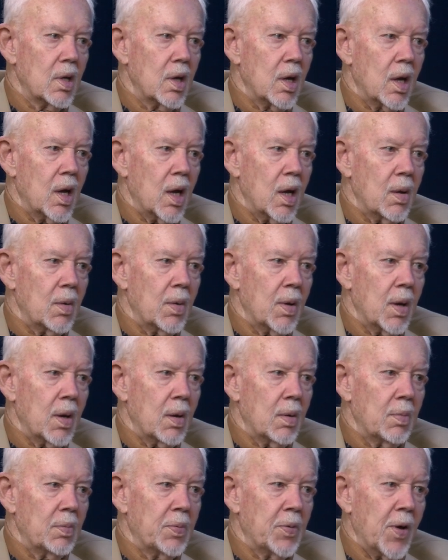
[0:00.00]

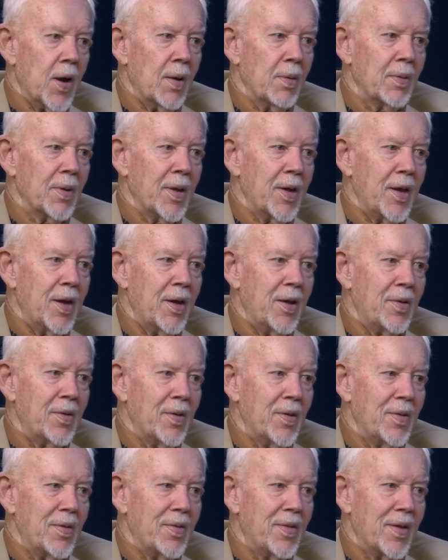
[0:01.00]
uh, probably
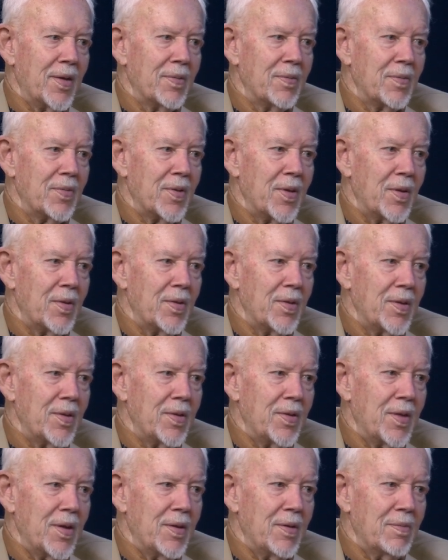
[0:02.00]
the, the,
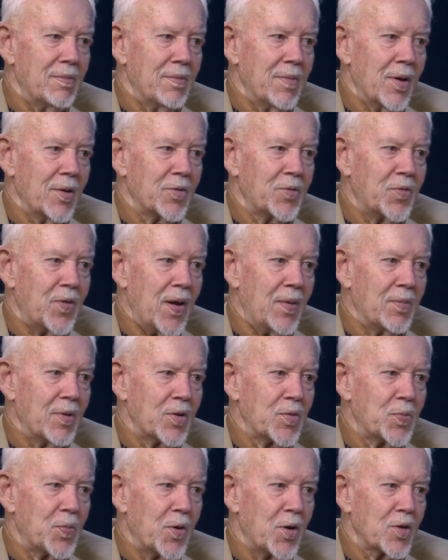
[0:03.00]
the most
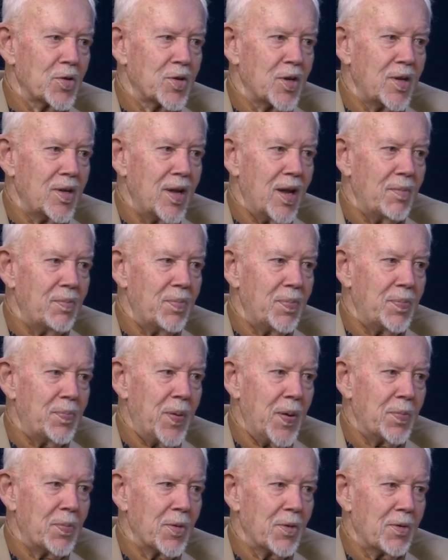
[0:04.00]
famous person that
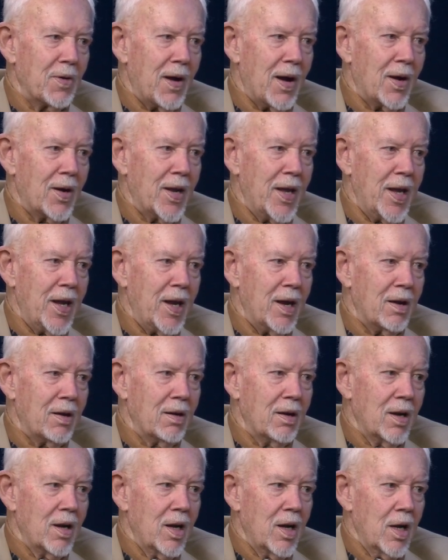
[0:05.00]
people around
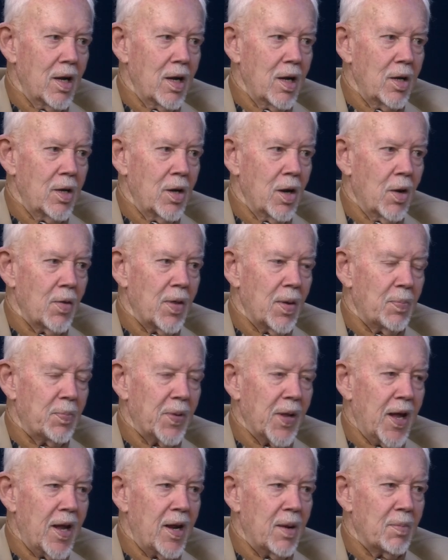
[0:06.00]
here know that
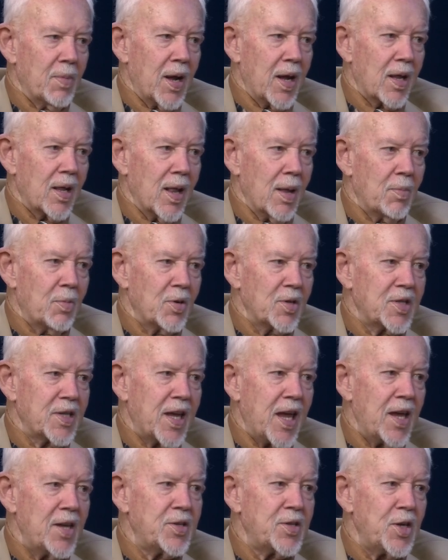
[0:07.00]
played in my club was
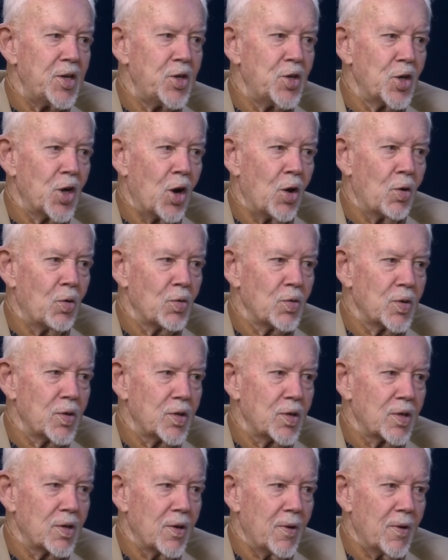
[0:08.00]
Casey Jones.